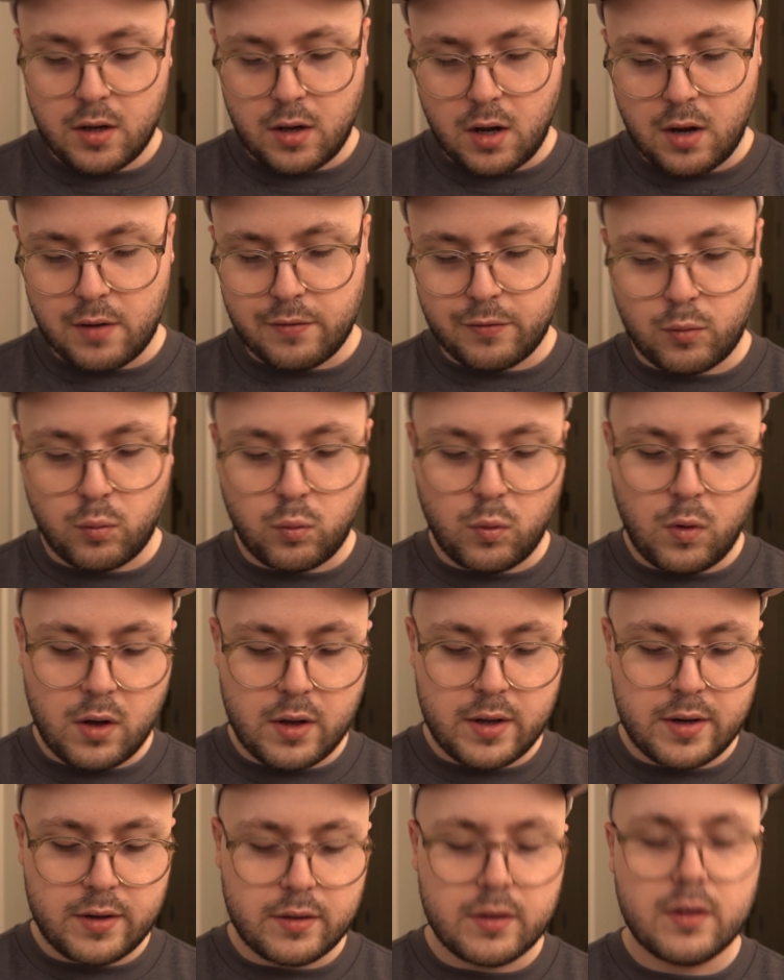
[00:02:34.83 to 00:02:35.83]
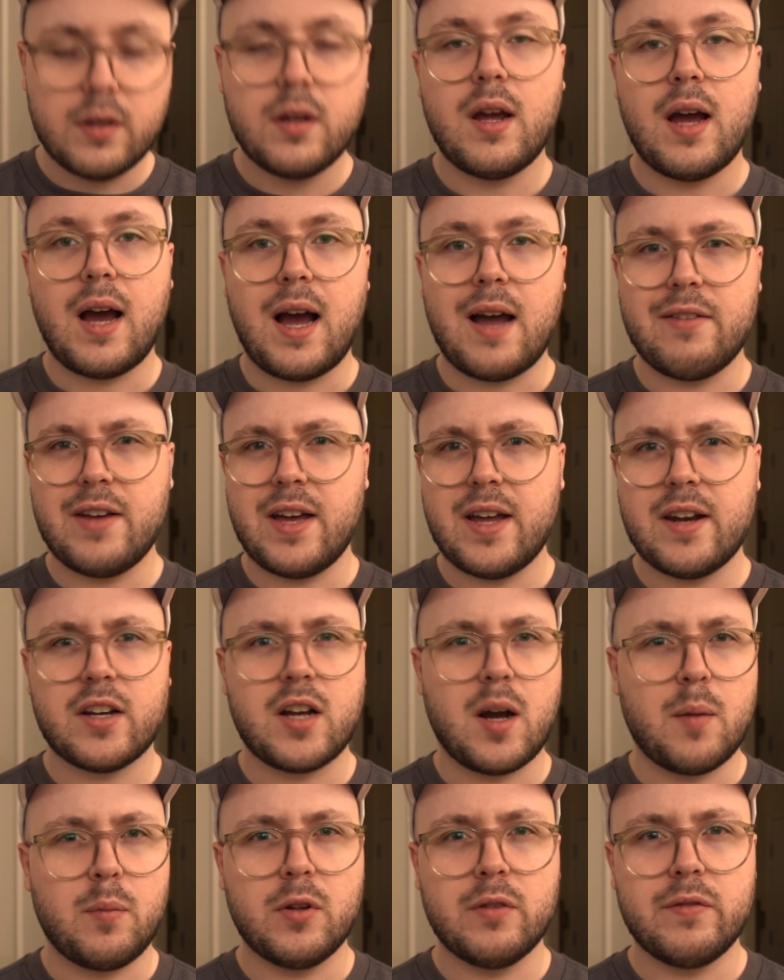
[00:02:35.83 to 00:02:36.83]
For one, I've had a
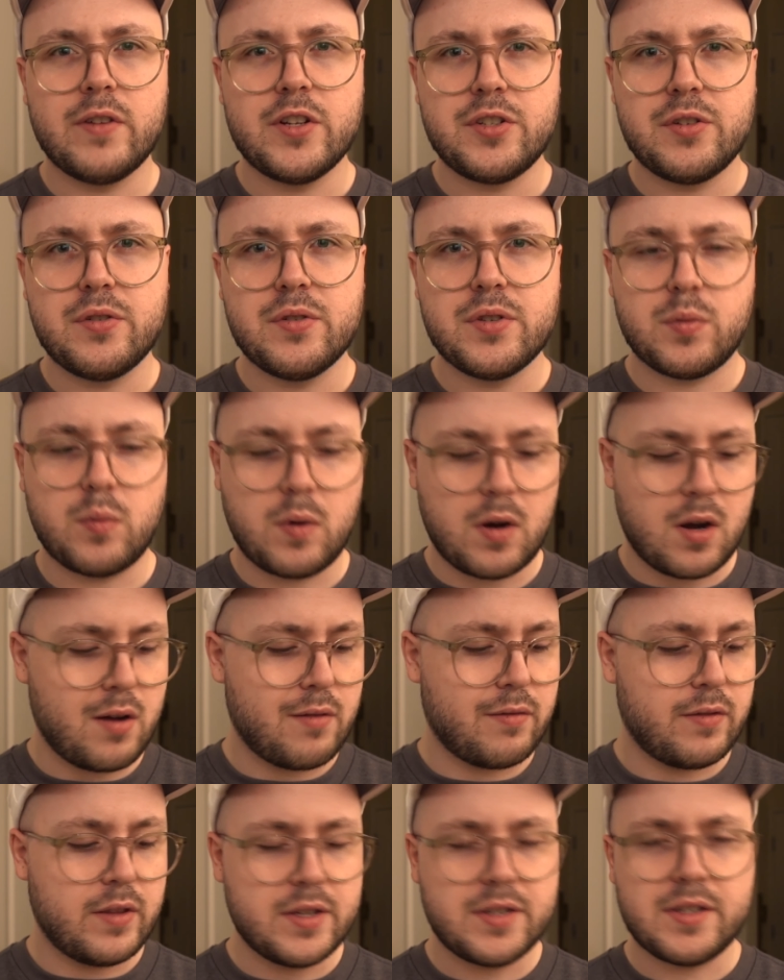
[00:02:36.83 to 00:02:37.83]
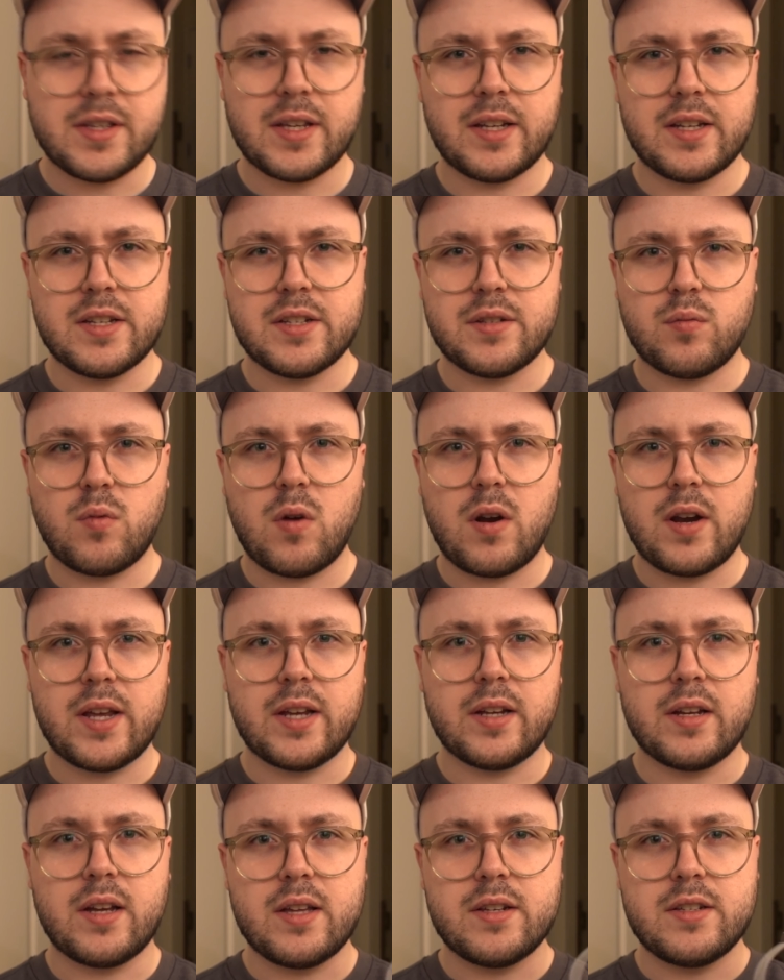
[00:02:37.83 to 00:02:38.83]
couple of issues where if this thing is
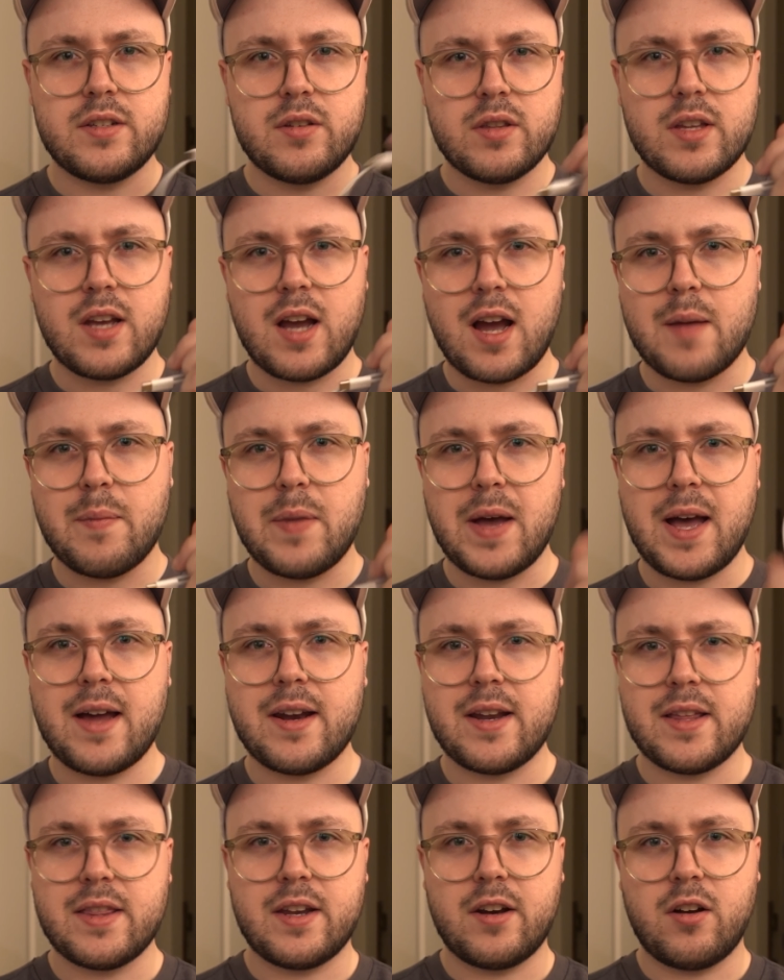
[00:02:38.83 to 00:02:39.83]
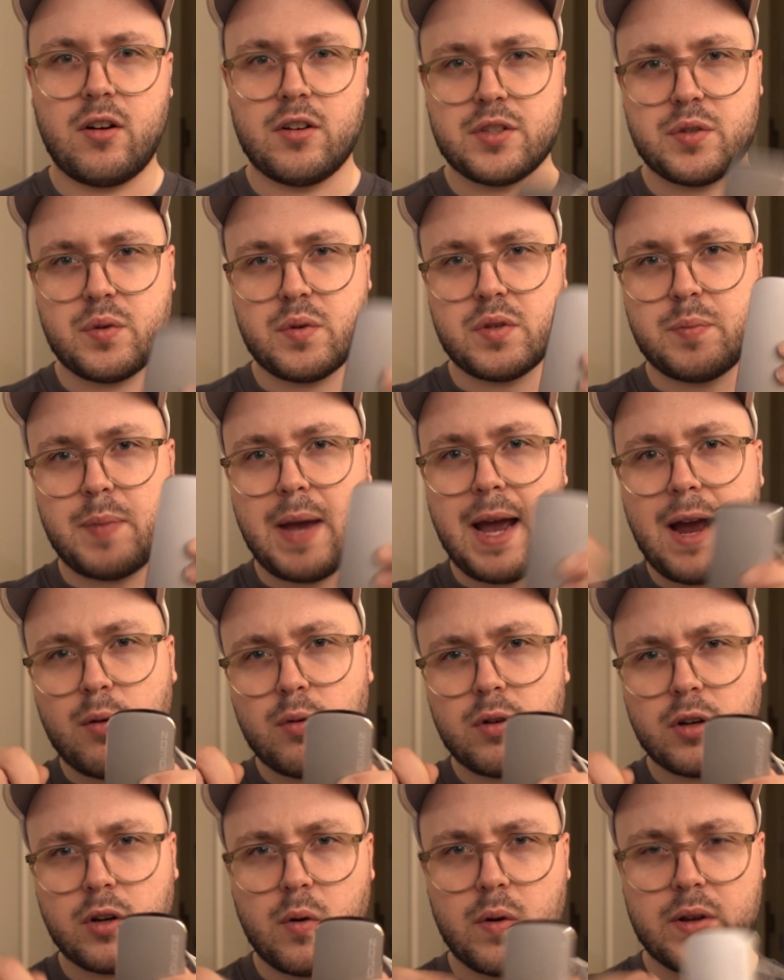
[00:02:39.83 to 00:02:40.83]
running to the iPad and then also has
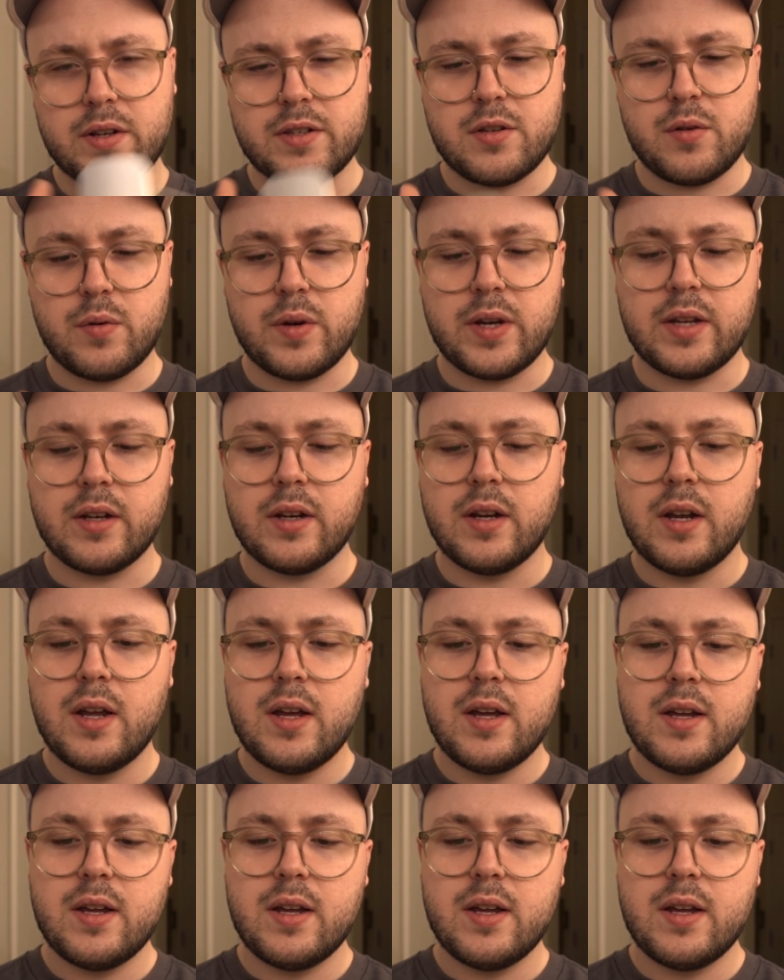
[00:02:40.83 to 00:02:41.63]
power going to it,